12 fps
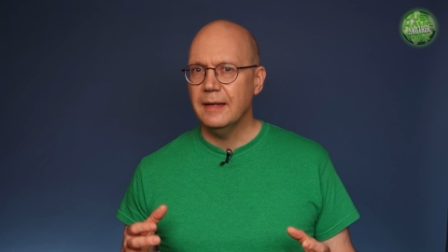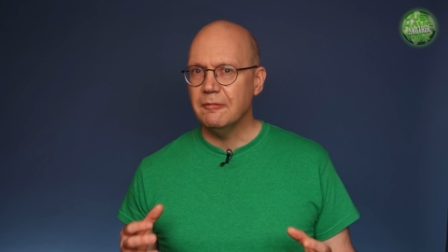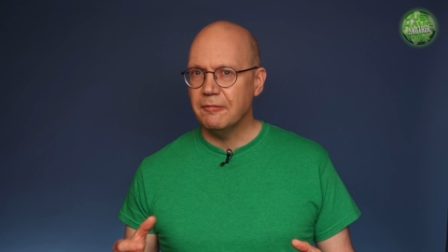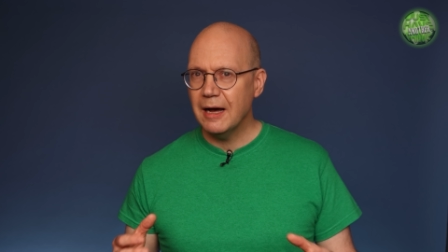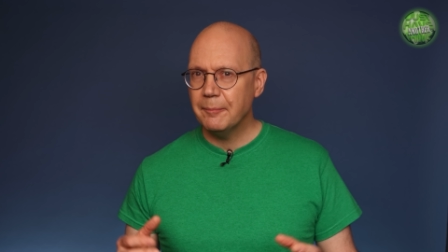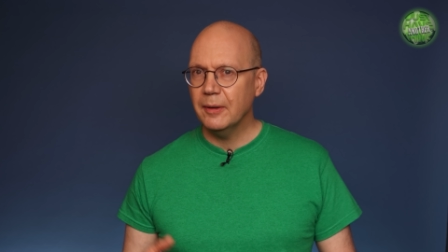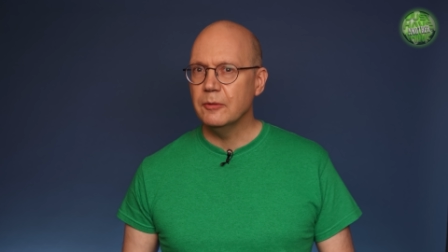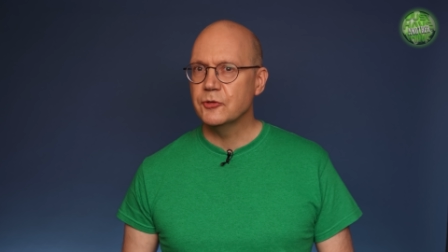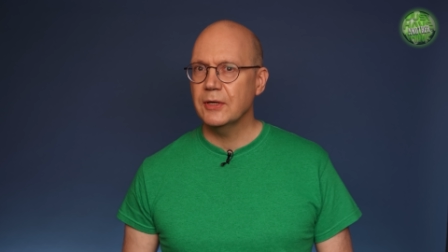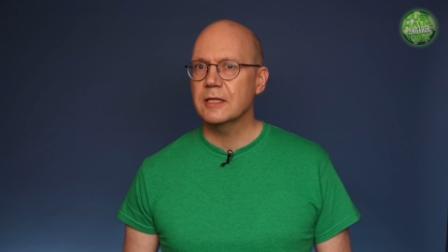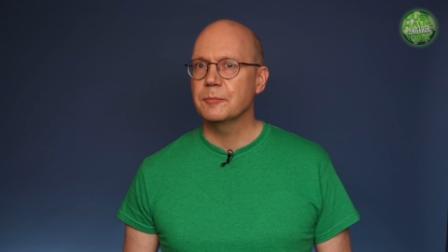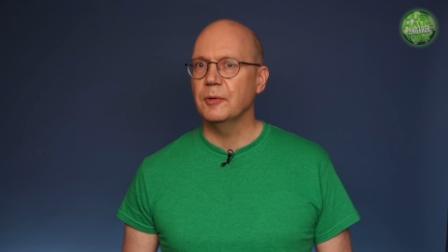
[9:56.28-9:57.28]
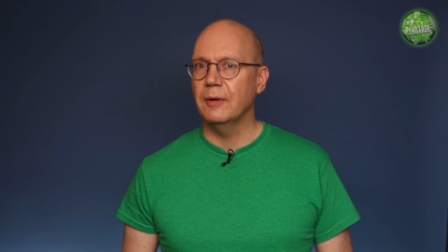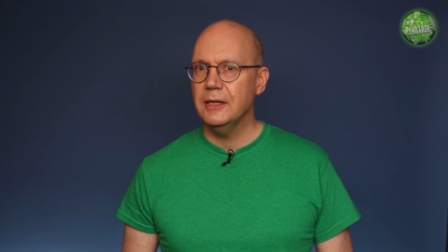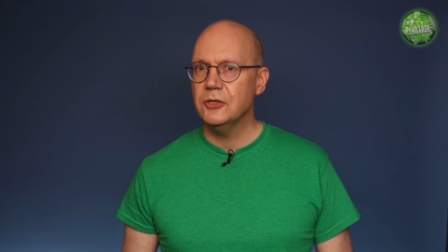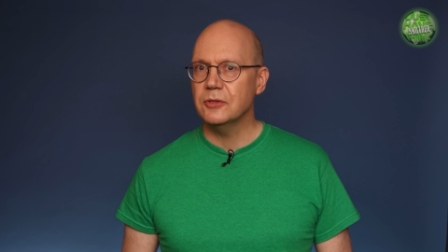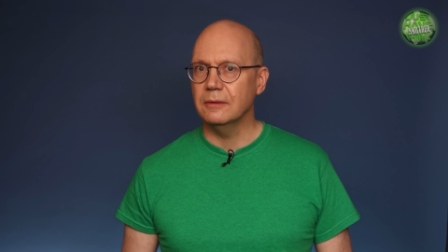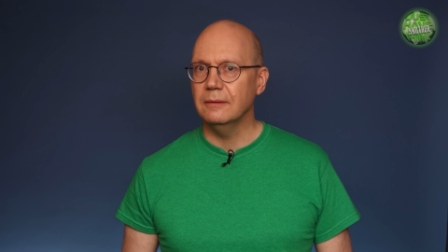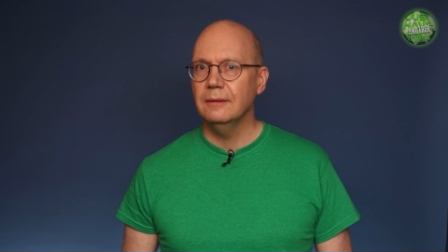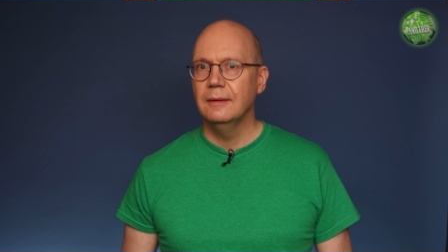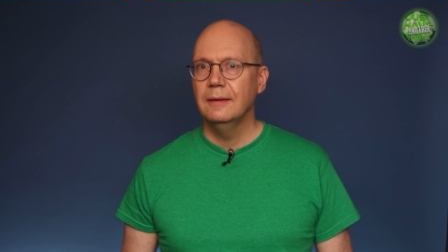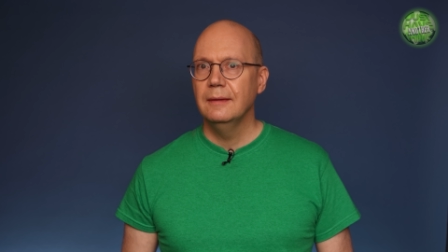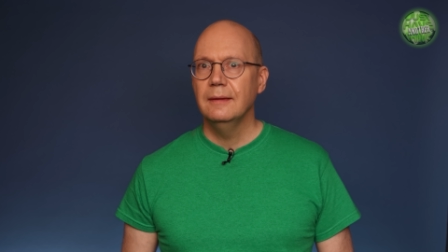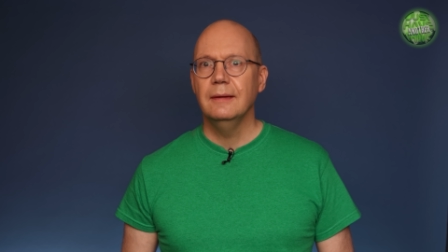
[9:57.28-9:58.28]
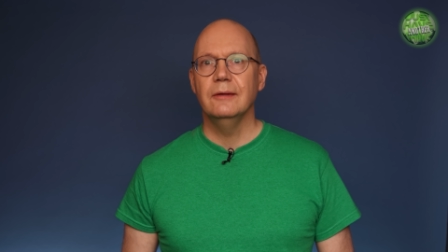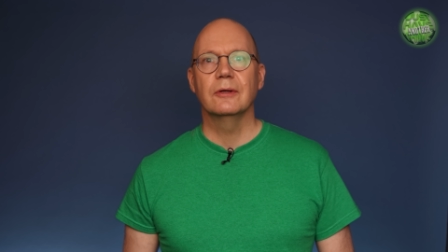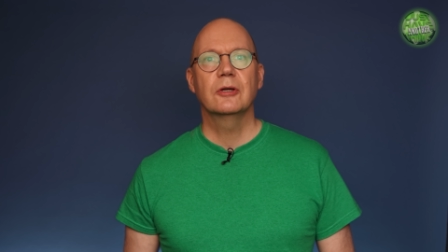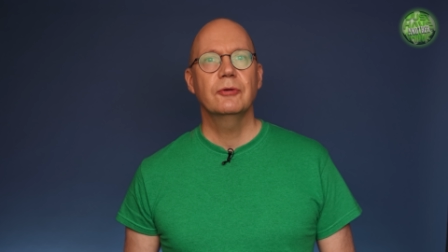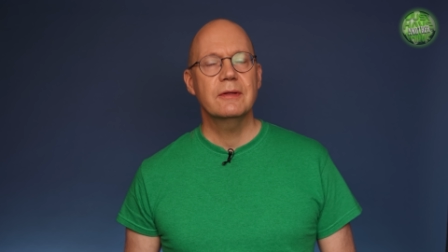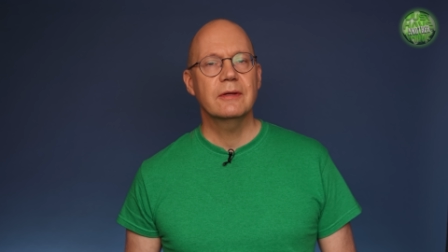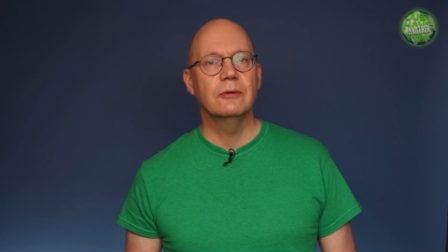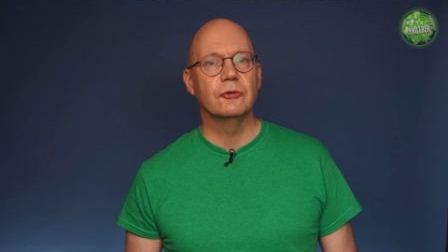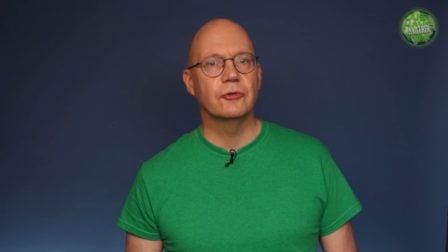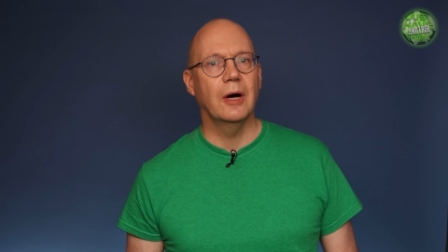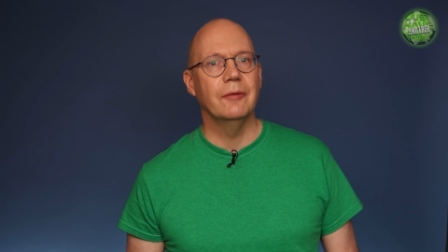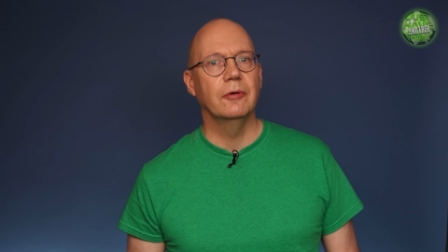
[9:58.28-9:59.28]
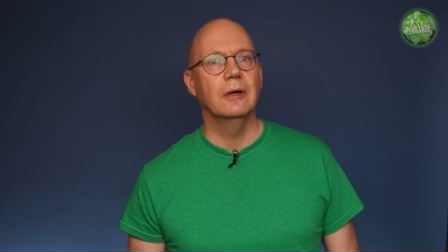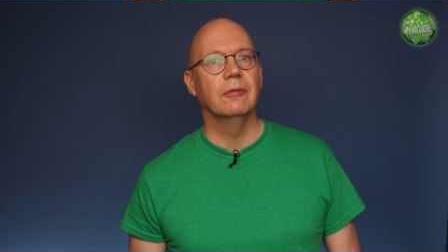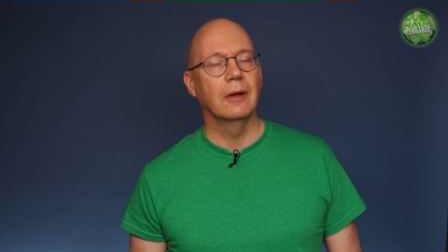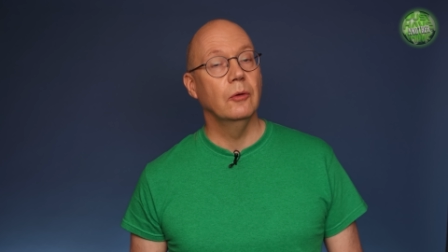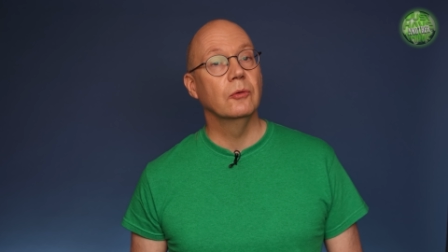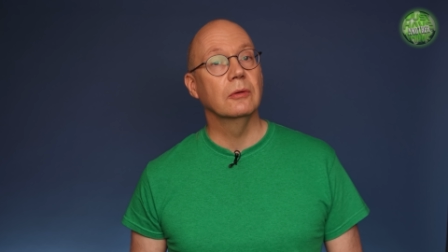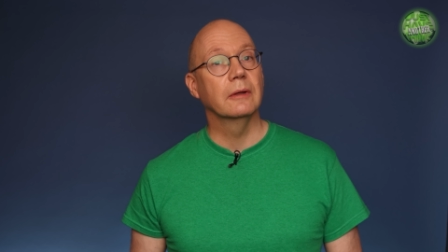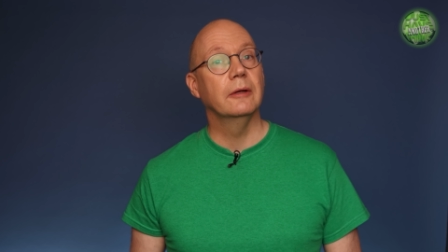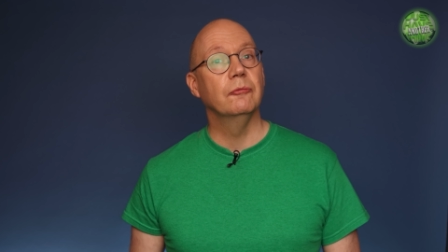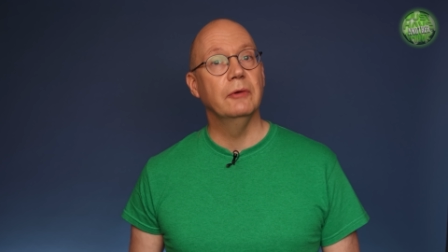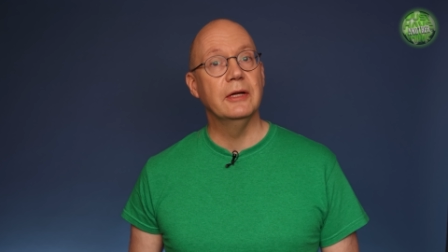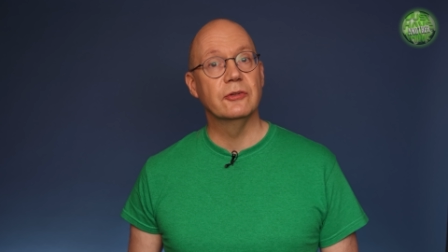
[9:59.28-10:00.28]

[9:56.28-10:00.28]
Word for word: Evapotranspiration is a critical driver of local and